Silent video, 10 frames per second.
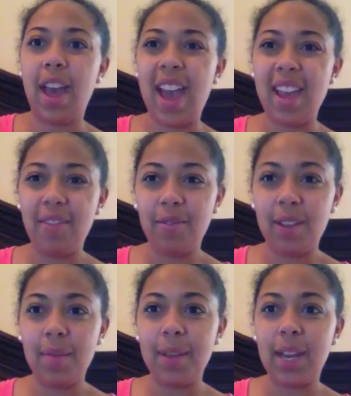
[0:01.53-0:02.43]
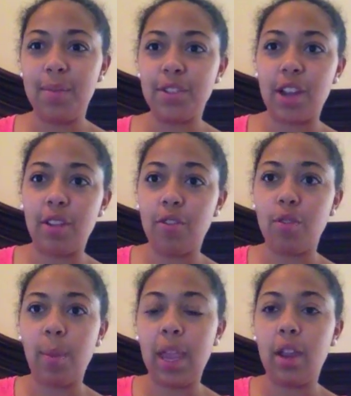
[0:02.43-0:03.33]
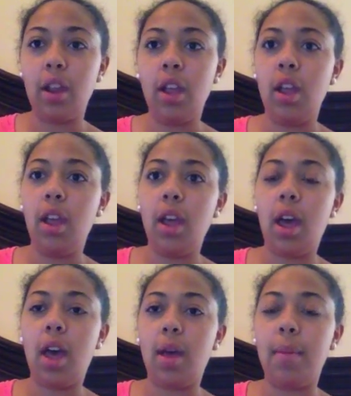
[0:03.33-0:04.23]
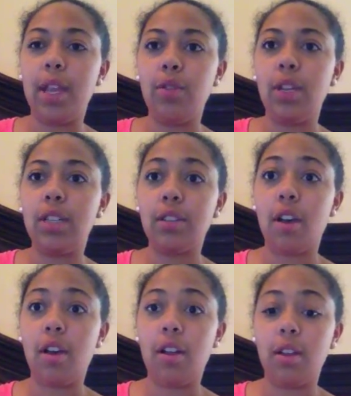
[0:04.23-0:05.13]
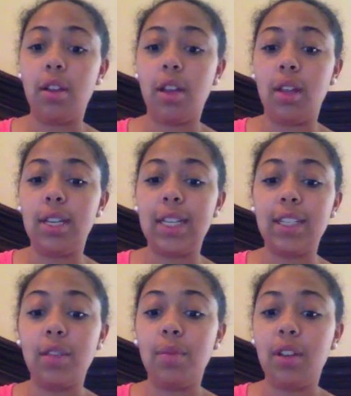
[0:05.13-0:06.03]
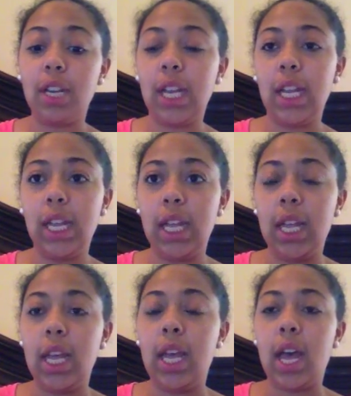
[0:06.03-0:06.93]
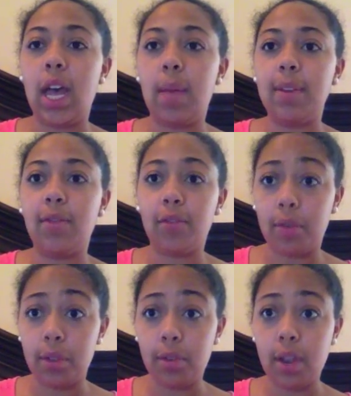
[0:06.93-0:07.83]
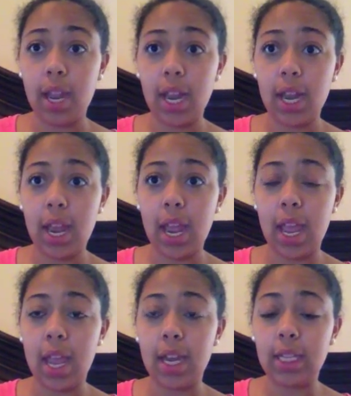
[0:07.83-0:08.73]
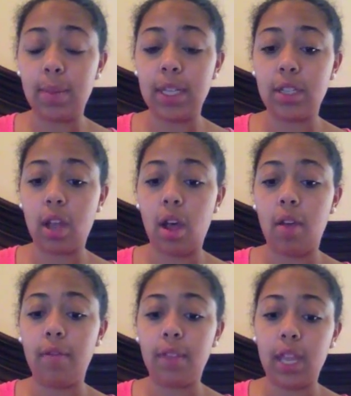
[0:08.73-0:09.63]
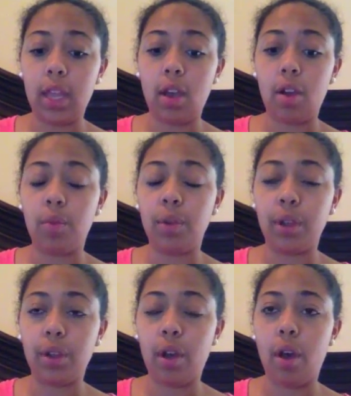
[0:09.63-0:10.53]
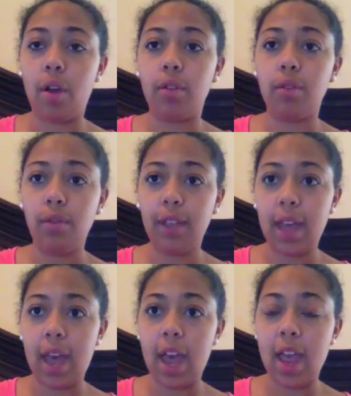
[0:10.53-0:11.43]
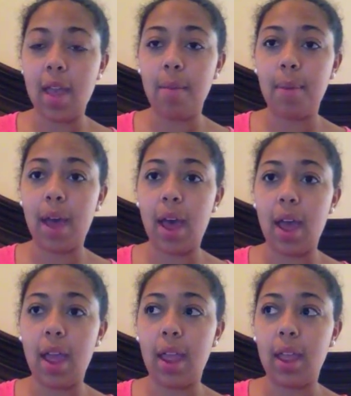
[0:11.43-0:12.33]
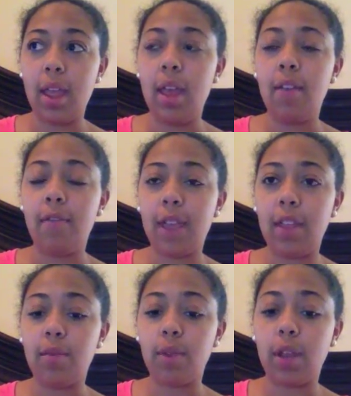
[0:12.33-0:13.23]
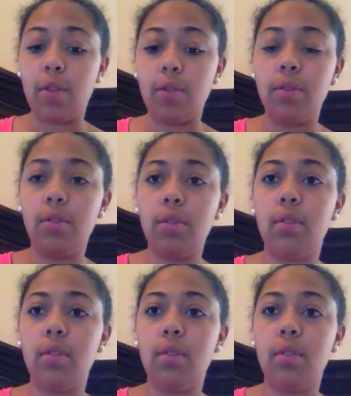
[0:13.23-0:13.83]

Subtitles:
Hi everyone, my name is Charlotte Cormier. My unit is called Dancing Community. It's for 4th grade and it's based off the artwork called Grooving High by Faith Ringgold,